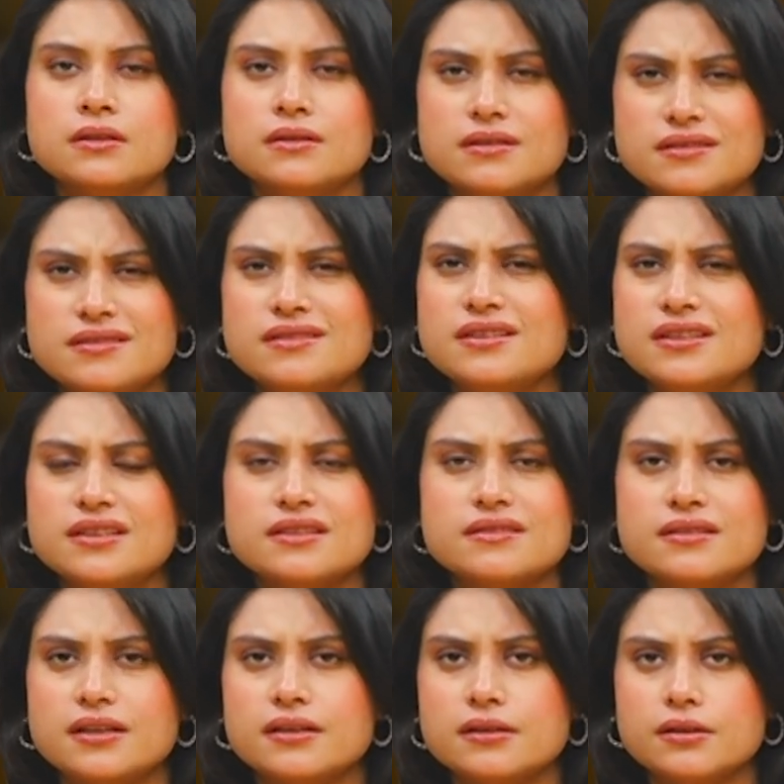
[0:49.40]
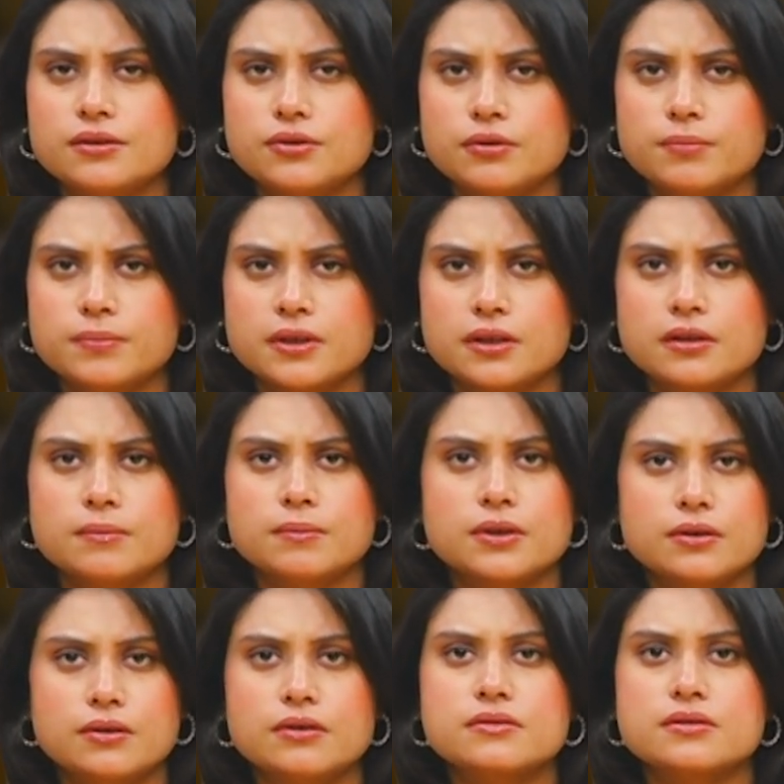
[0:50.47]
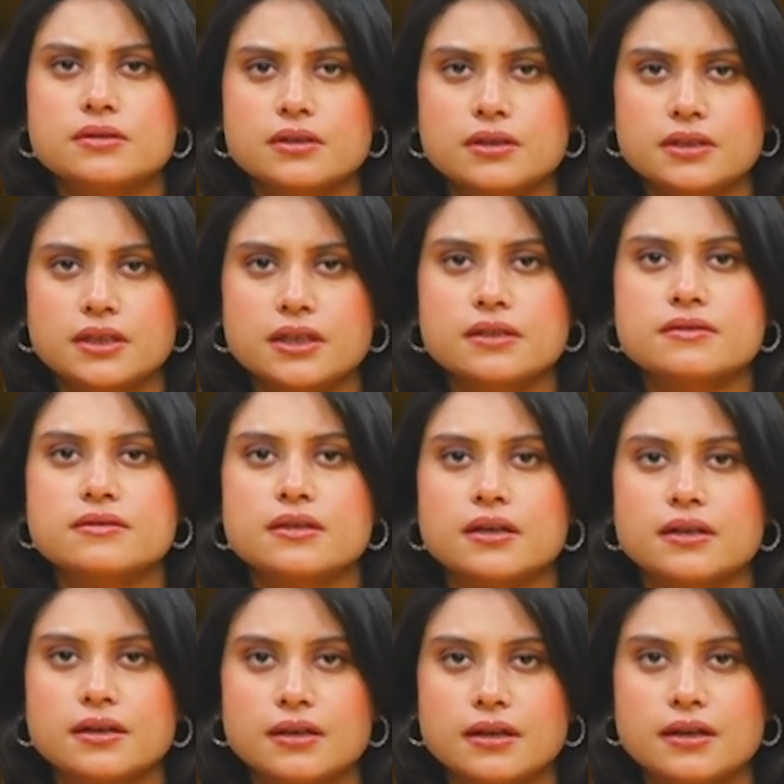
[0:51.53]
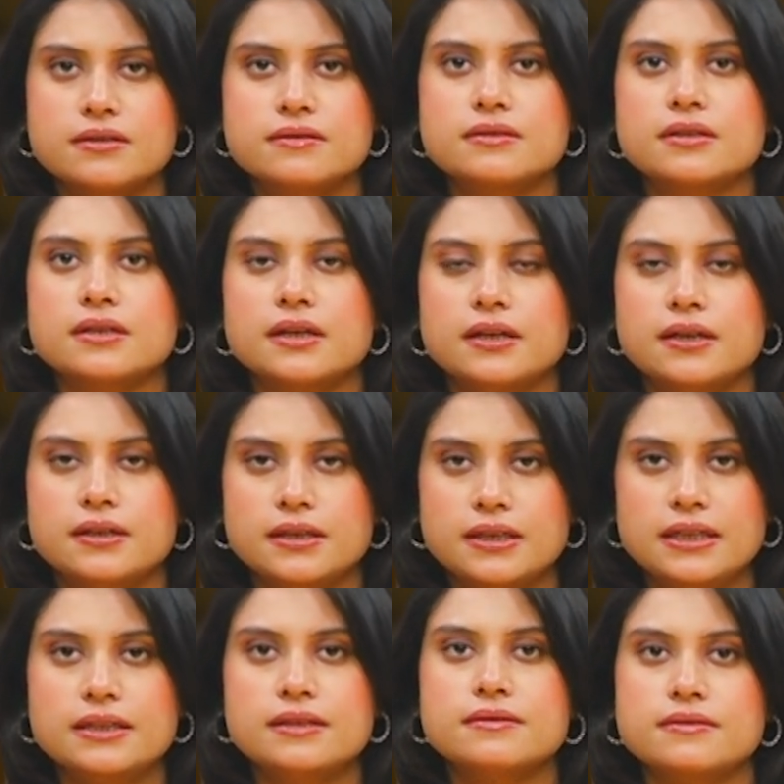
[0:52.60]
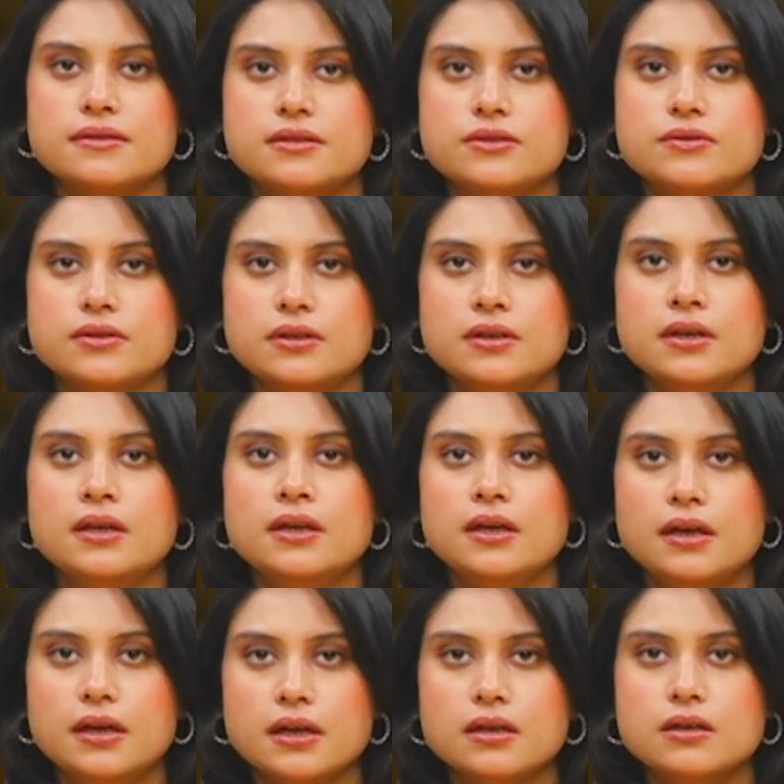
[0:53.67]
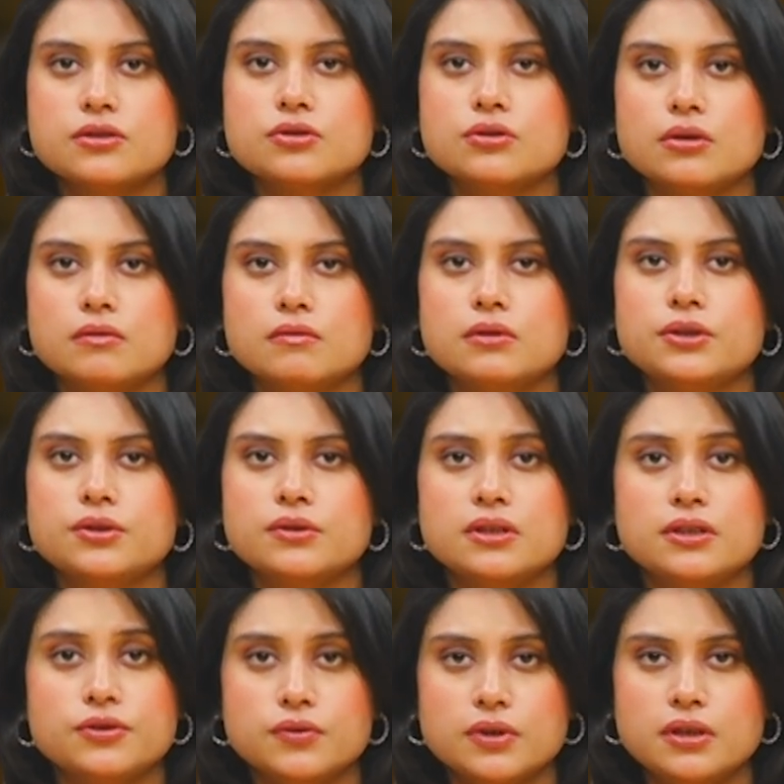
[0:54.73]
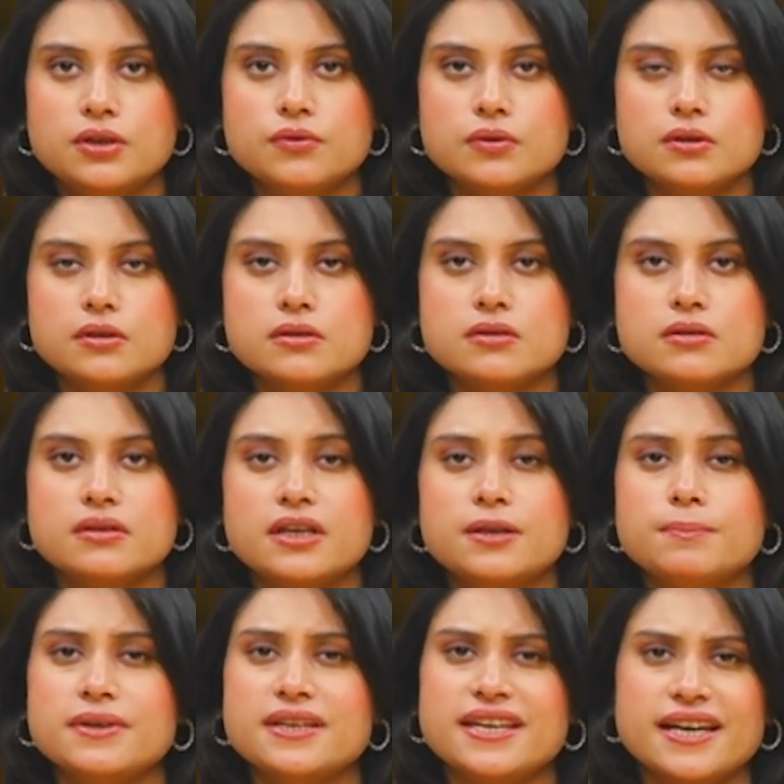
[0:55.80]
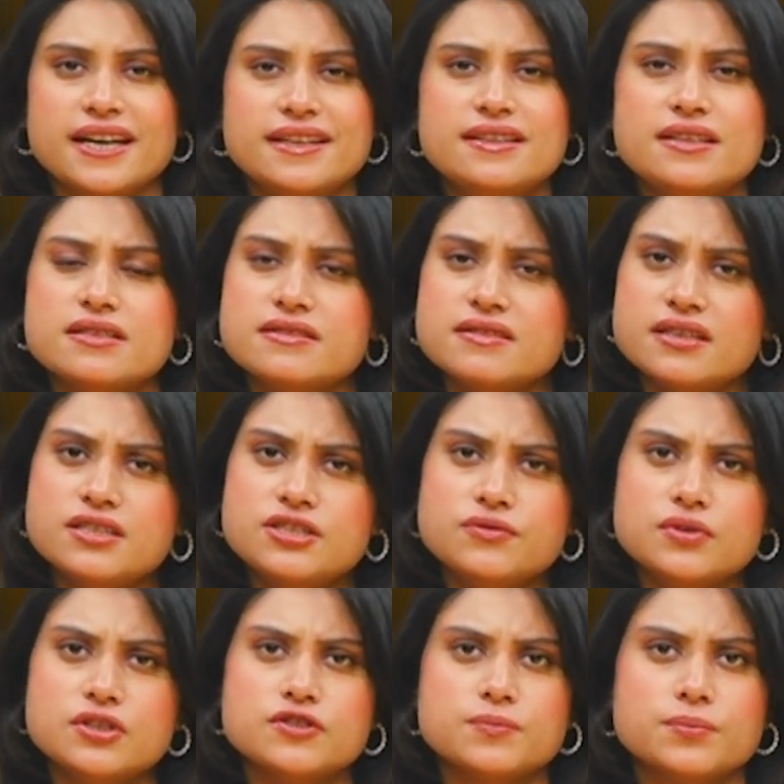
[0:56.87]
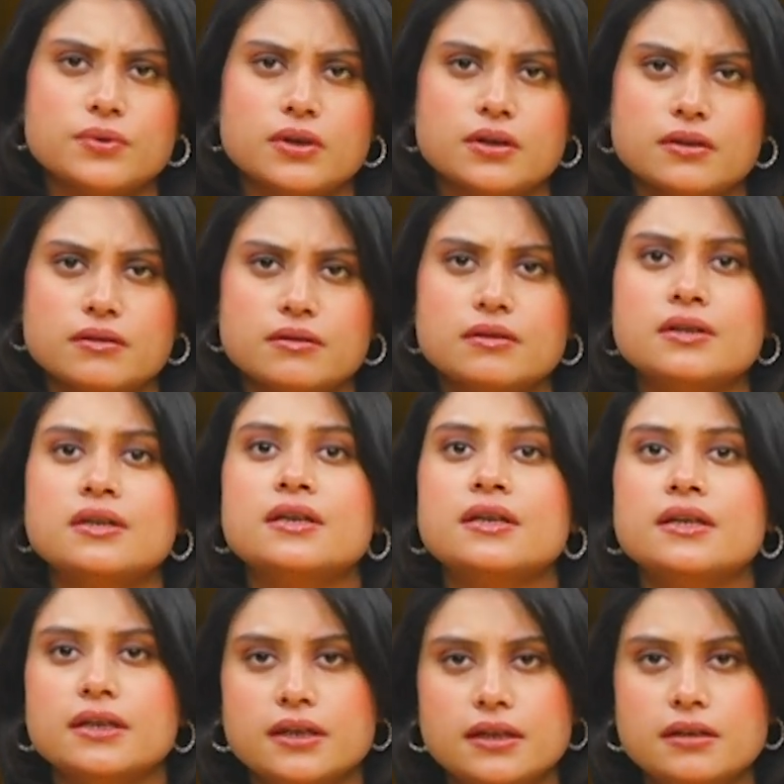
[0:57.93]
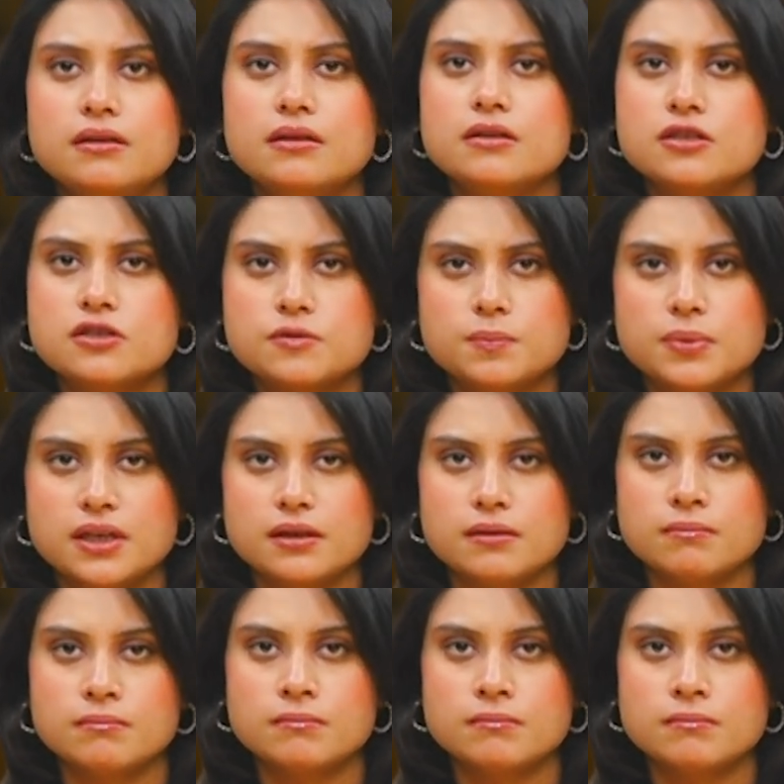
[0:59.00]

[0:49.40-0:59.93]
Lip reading: This is an exciting topic because it connects a classic 18th century English novel to a literary tradition that began centuries prior in Spain.